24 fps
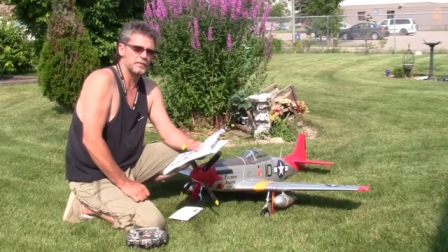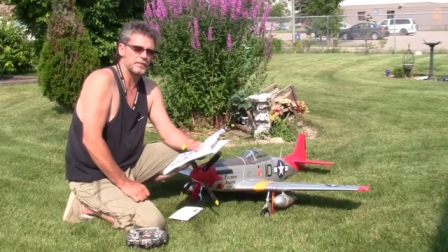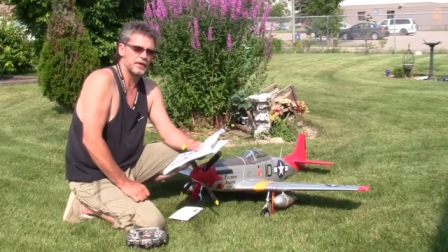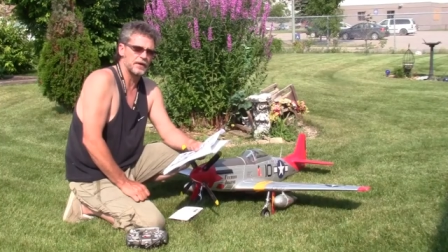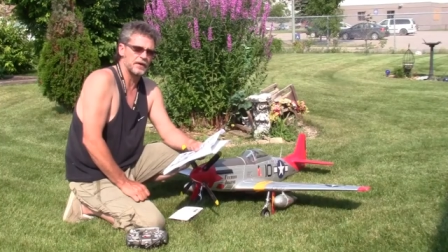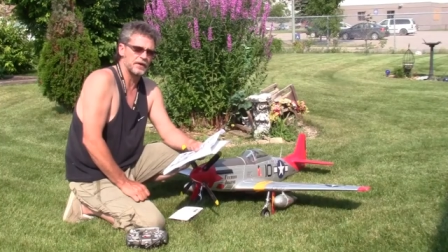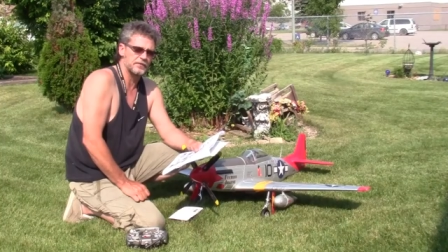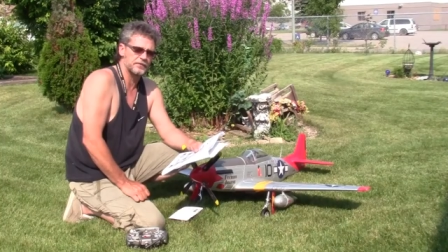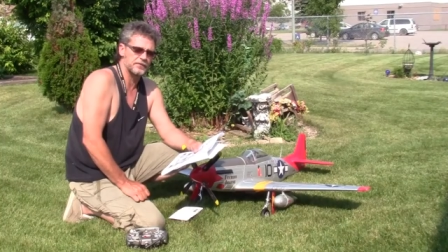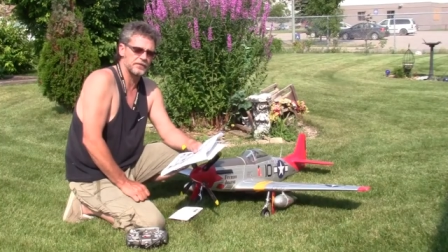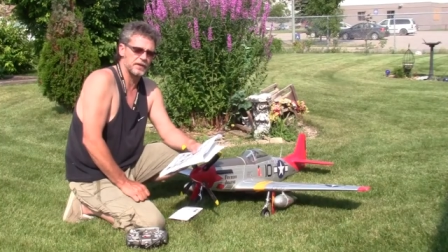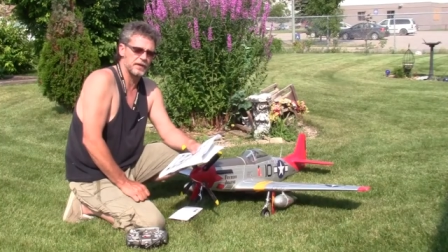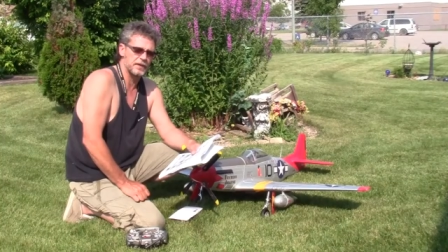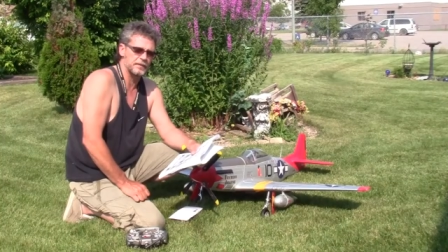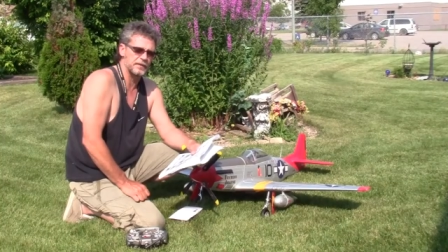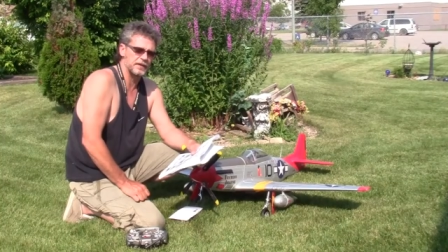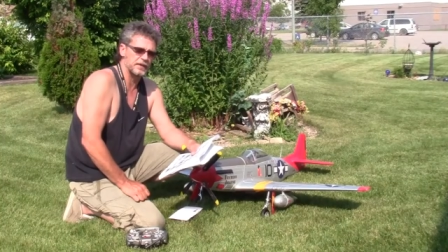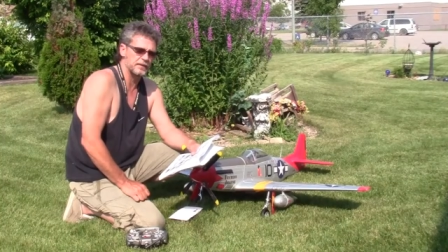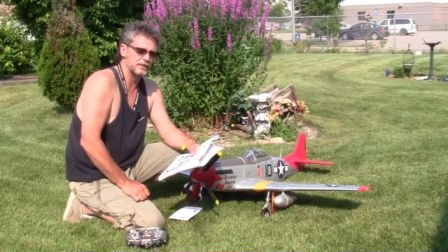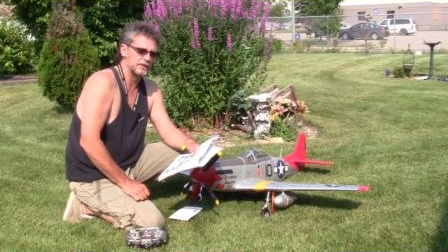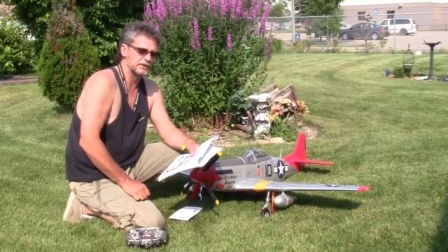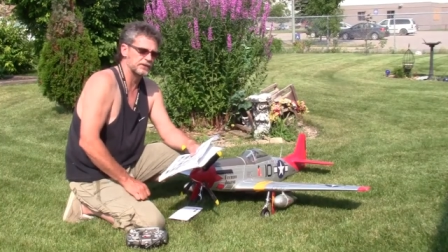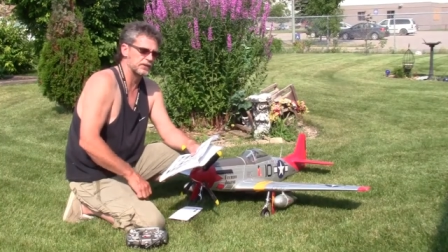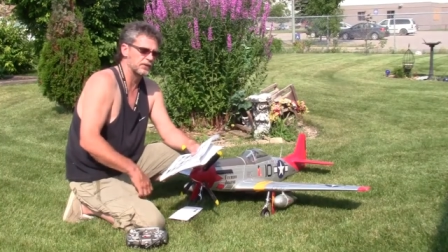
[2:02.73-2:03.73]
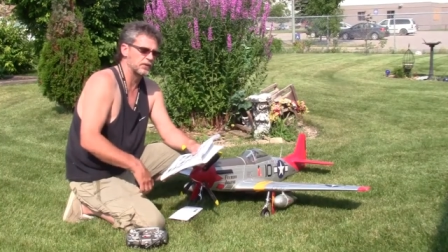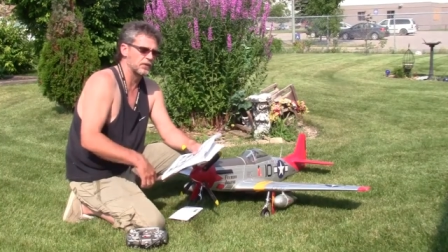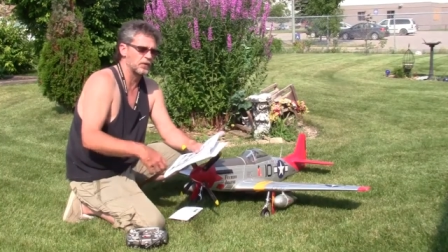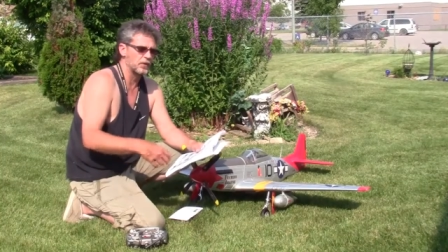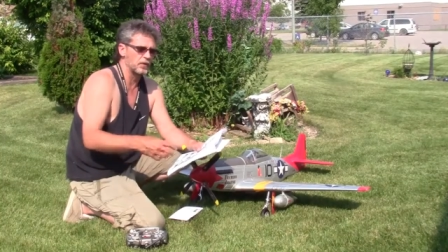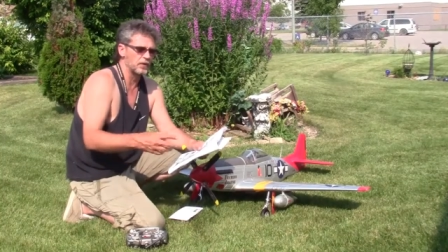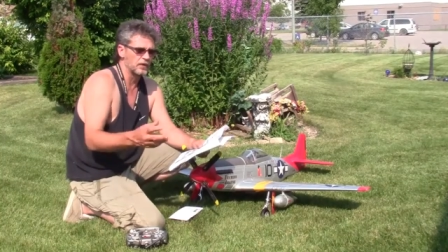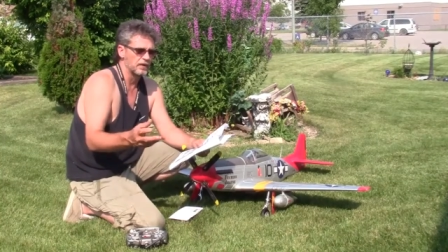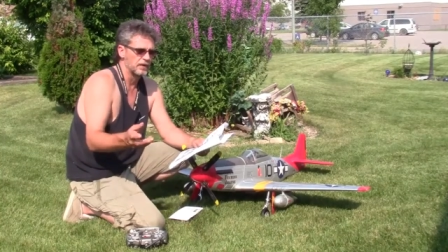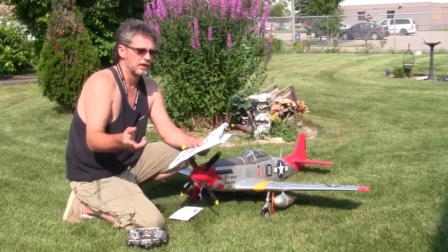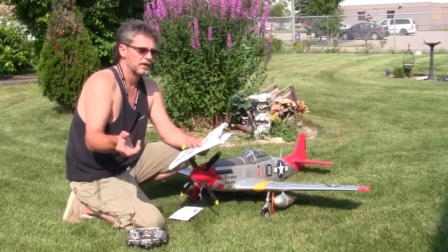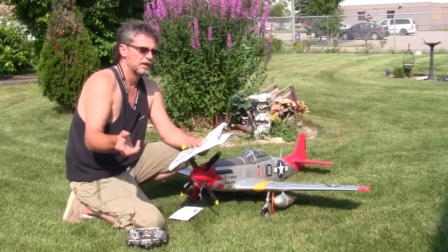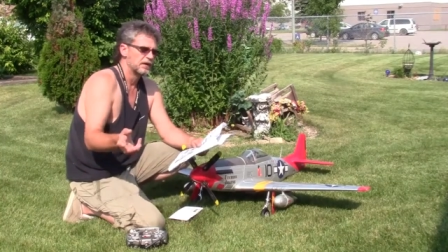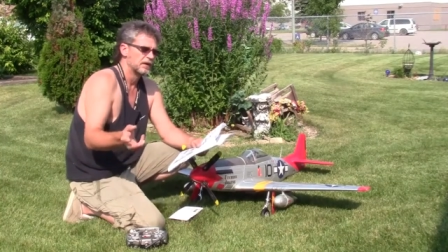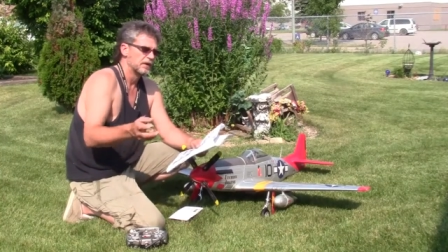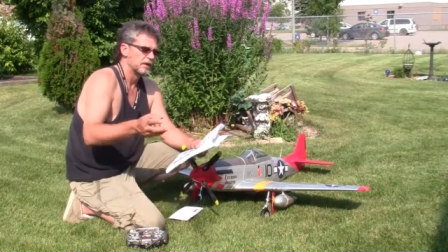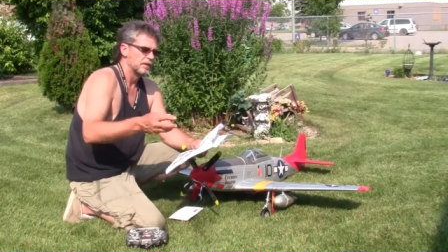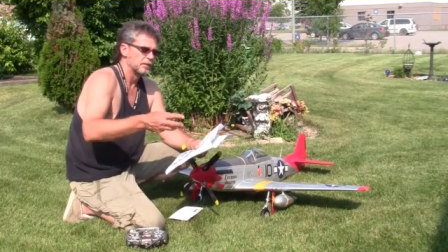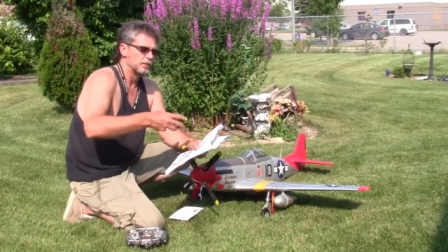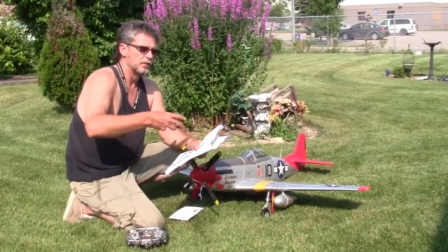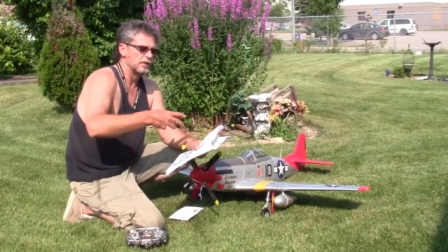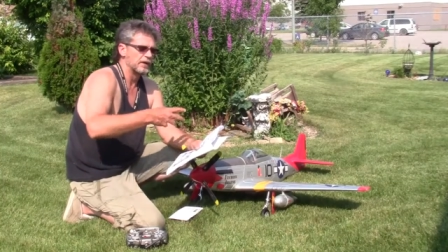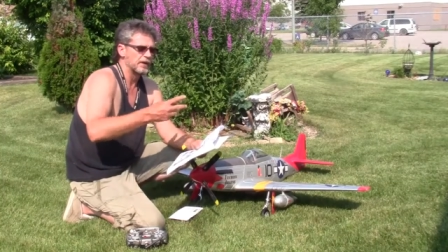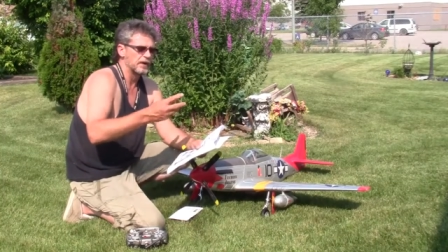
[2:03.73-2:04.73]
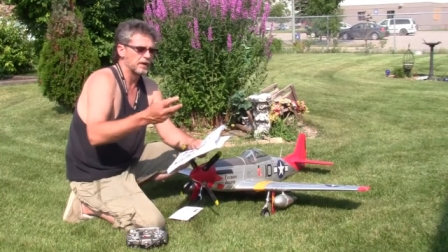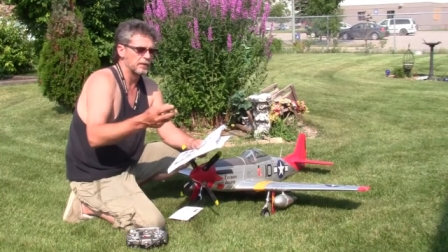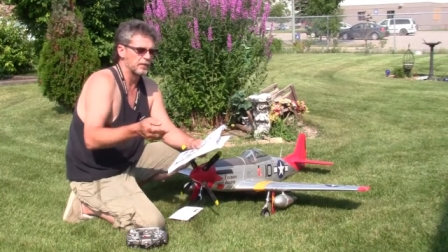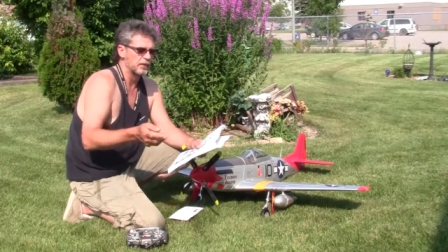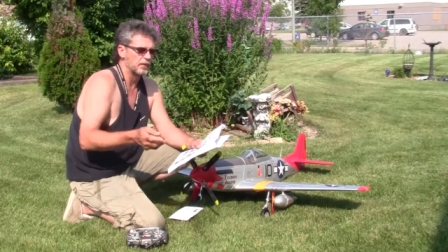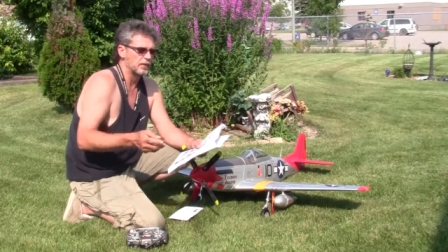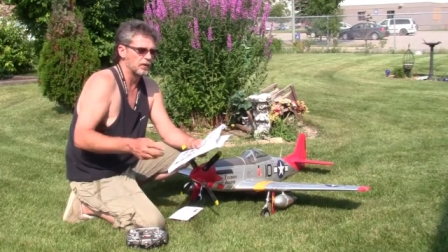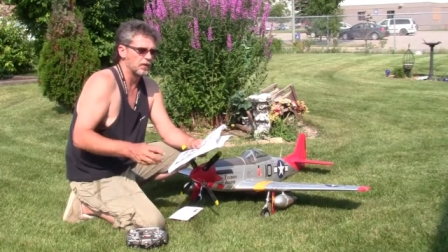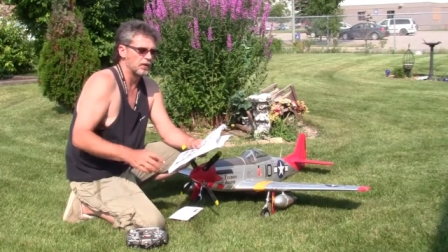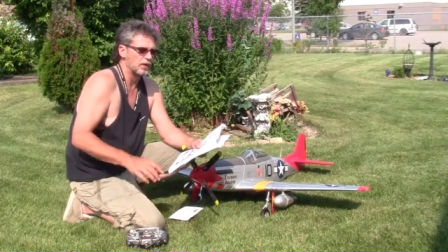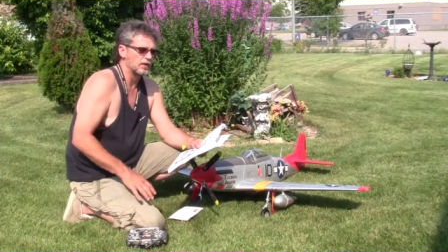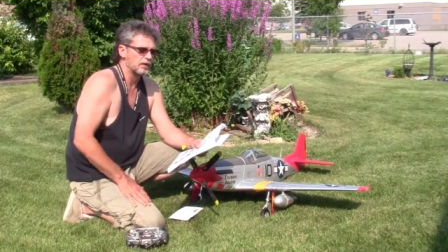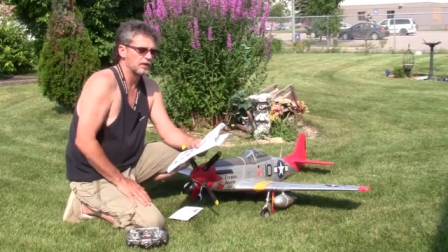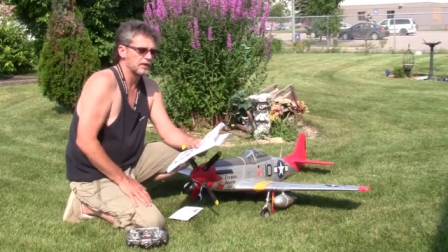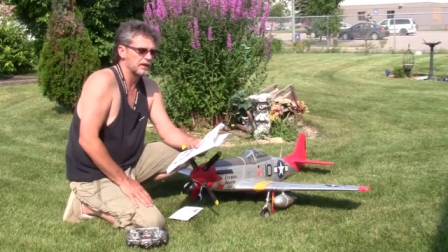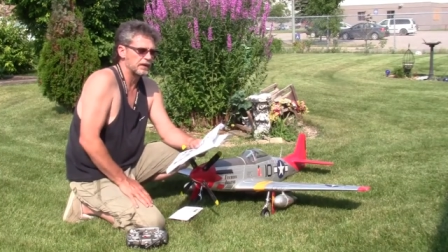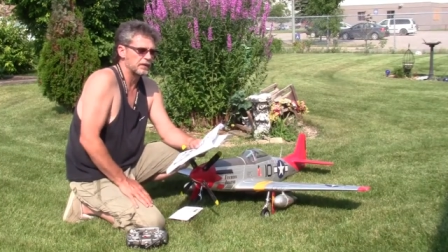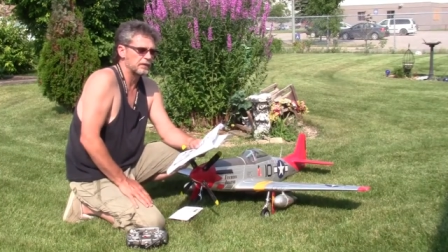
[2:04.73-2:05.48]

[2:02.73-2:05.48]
bought it from, and it was a whole rigmarole.